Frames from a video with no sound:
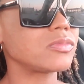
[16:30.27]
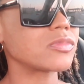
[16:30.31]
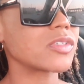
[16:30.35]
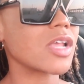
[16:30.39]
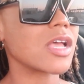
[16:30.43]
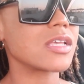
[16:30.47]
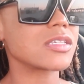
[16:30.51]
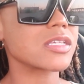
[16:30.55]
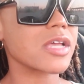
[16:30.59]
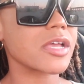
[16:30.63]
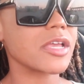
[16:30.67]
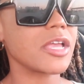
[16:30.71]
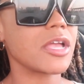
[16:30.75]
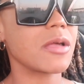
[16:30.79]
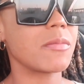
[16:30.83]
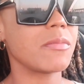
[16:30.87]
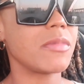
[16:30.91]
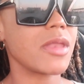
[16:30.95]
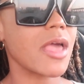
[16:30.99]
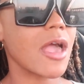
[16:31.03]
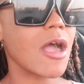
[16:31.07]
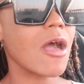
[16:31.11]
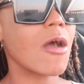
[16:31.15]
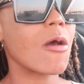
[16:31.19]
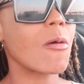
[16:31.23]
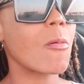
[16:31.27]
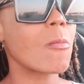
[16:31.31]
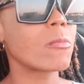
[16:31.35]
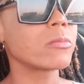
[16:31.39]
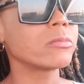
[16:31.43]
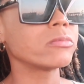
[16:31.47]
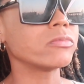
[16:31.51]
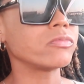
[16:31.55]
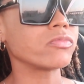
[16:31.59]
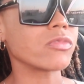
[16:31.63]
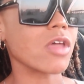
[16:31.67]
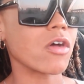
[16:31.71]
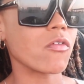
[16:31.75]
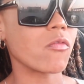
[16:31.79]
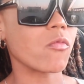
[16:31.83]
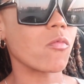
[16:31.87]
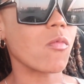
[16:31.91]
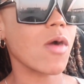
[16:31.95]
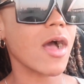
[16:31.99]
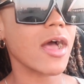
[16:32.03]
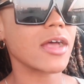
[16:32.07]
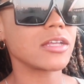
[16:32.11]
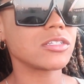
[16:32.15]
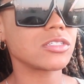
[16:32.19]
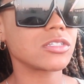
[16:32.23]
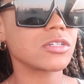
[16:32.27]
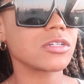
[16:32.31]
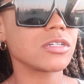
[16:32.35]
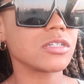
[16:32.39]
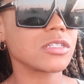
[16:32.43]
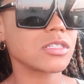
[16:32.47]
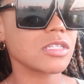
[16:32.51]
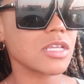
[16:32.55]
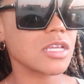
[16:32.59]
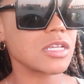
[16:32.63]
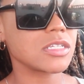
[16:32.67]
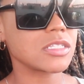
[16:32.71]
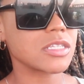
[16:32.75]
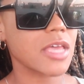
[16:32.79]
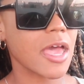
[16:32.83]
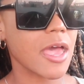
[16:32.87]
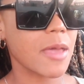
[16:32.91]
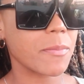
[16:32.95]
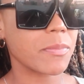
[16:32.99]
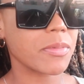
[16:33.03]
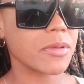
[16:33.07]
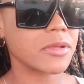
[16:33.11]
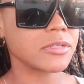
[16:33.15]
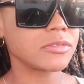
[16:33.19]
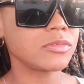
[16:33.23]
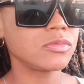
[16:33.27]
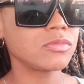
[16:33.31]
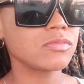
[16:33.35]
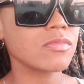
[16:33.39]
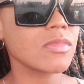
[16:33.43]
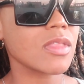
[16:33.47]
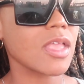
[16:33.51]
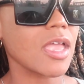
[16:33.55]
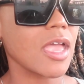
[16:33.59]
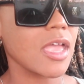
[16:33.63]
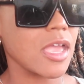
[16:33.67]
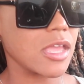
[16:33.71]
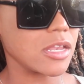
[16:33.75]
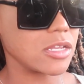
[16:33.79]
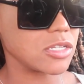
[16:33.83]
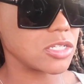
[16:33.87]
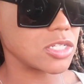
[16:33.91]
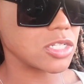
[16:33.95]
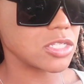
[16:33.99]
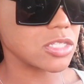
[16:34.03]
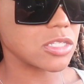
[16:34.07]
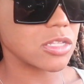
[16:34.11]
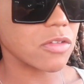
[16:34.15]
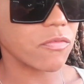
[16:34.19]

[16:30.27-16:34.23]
as I am now of why certain things happen and just